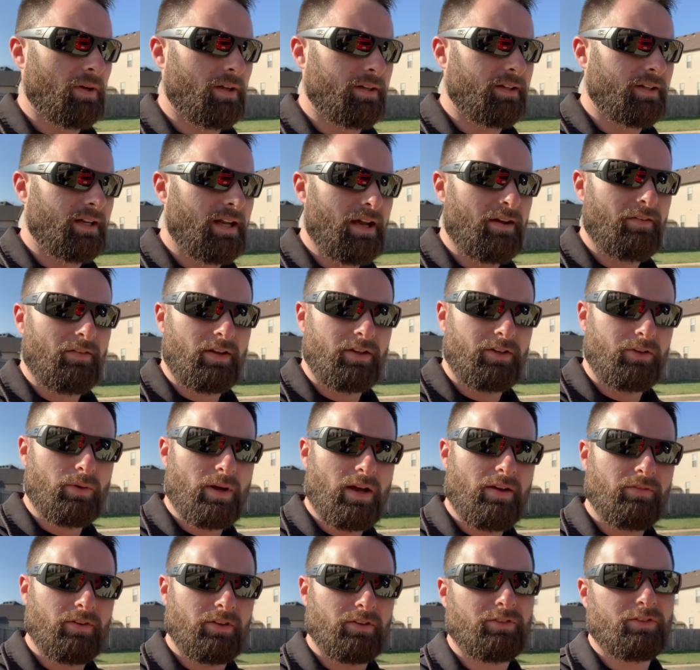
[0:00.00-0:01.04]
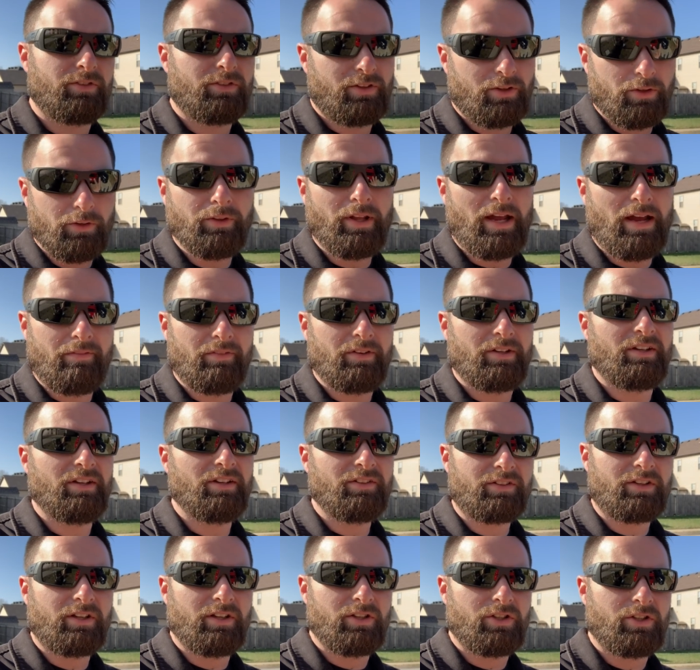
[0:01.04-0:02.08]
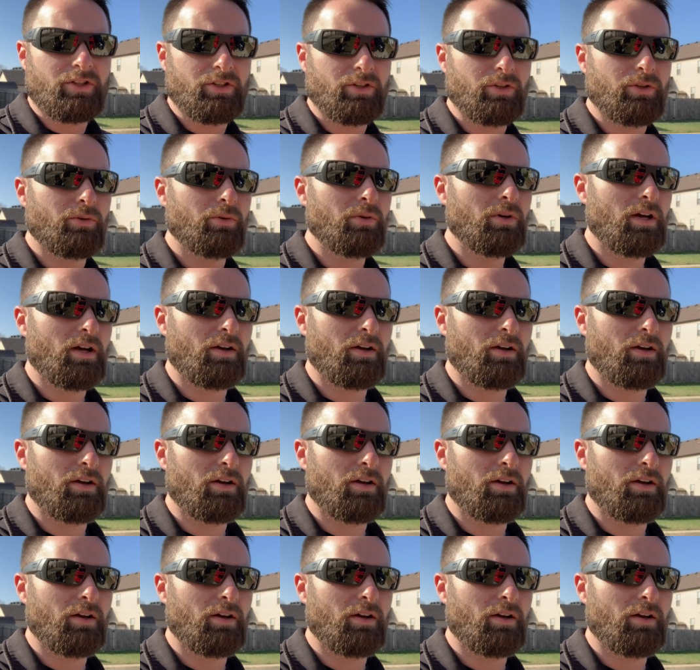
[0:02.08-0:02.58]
I still have a disc issue.